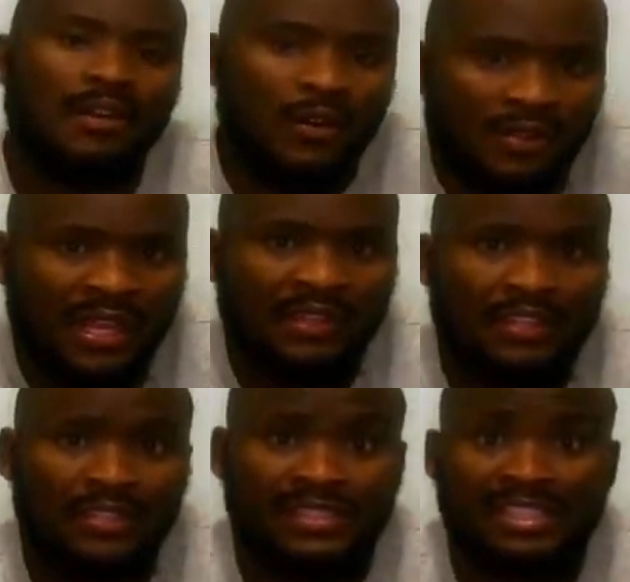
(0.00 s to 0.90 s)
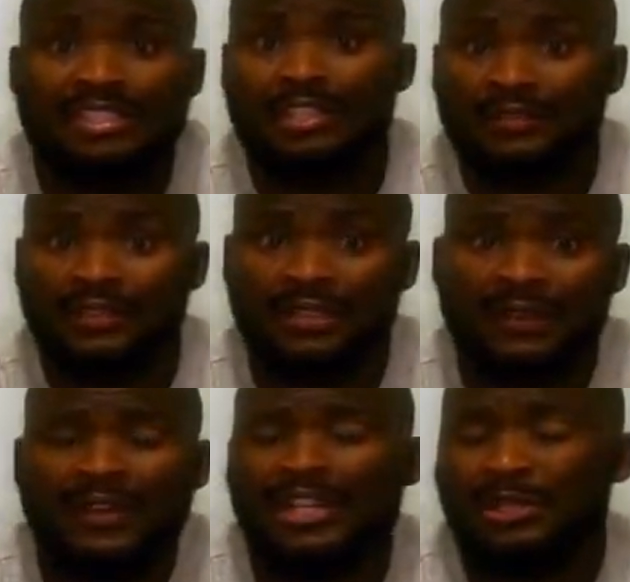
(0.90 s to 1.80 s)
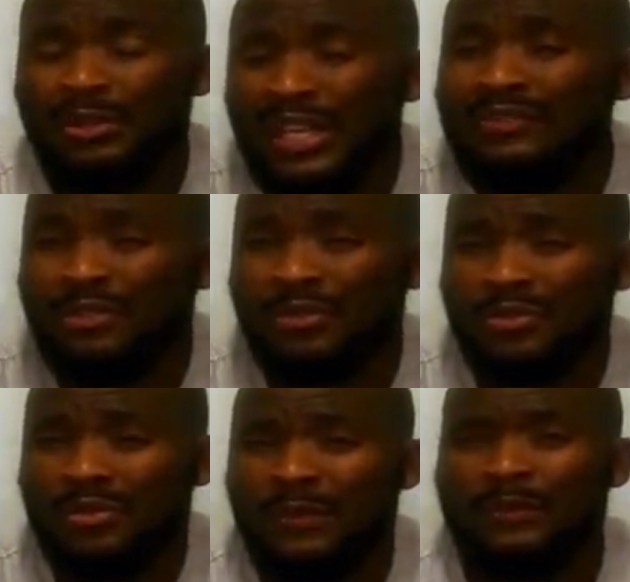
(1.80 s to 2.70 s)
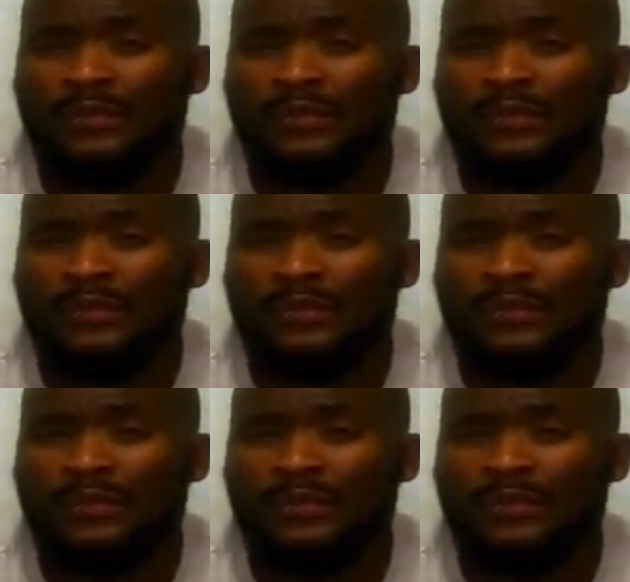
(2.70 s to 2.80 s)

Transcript: all the other universities in South Africa you'll have to do